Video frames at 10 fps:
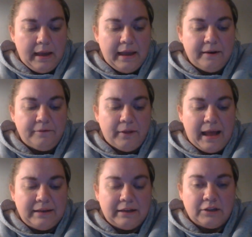
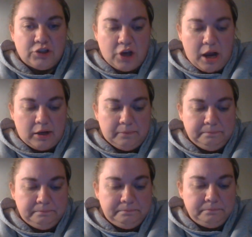Anaphylactic shock.
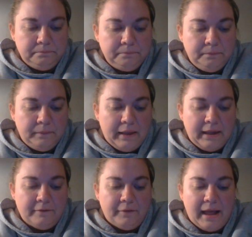
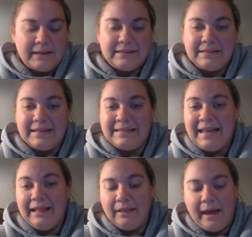Anaphylaxis is
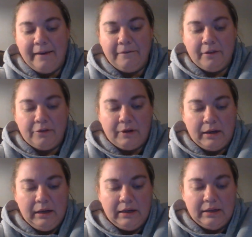a
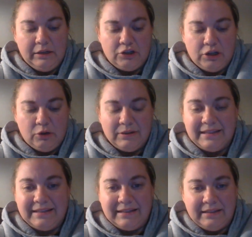life-threatening condition or
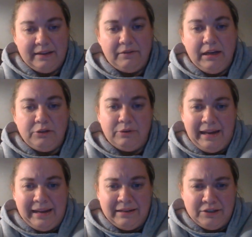sensitivity to an
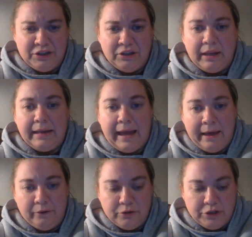antigen, like an
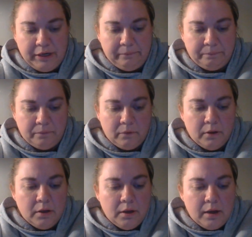allergy.
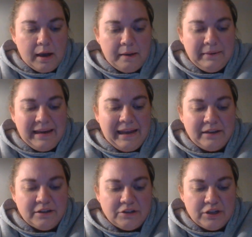An
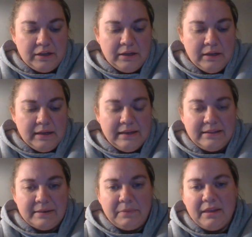antigen
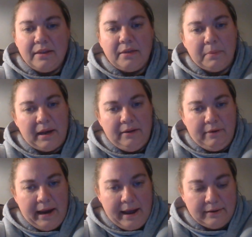is something that the body
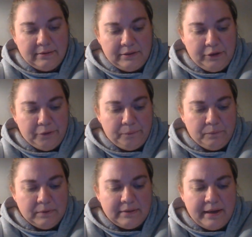reacts to.
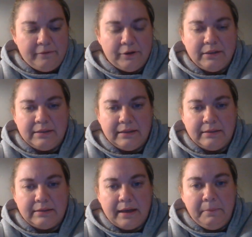Say, for
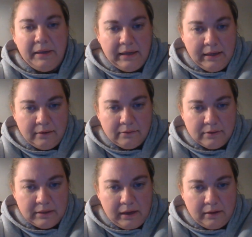instance, a bee
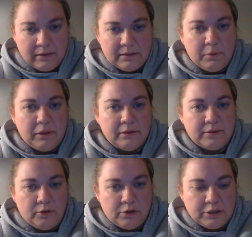sting in someone that's
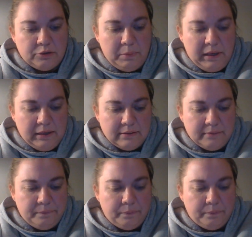allergic to bees.